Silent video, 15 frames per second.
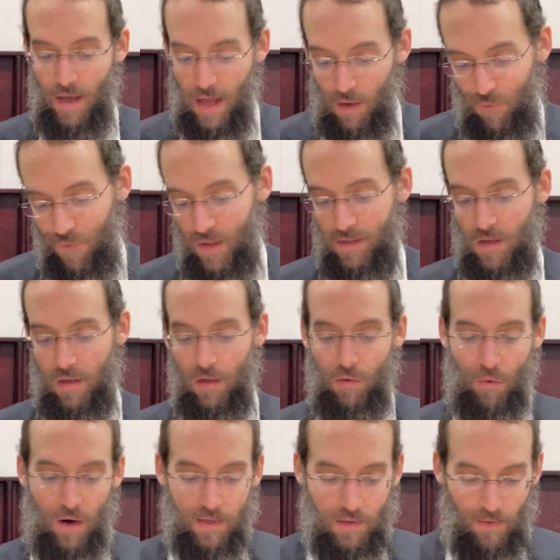And it fits into the
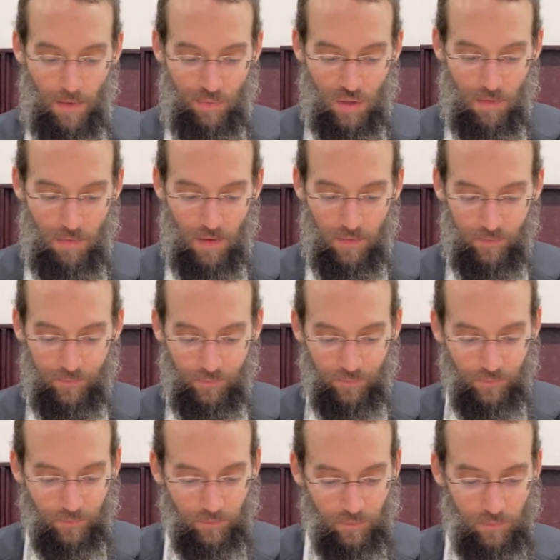words of Rab Shimon.
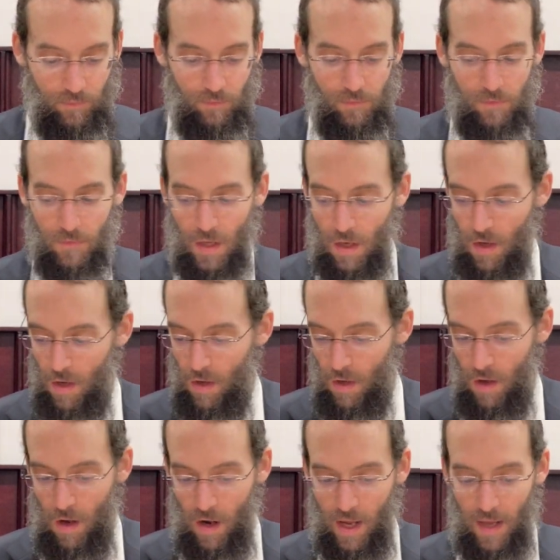
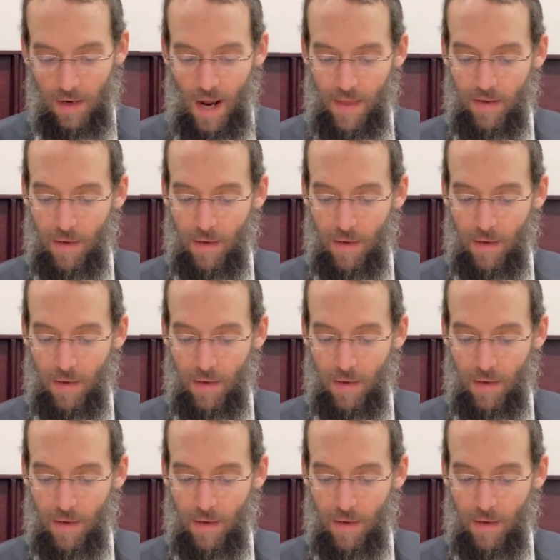Okay, now the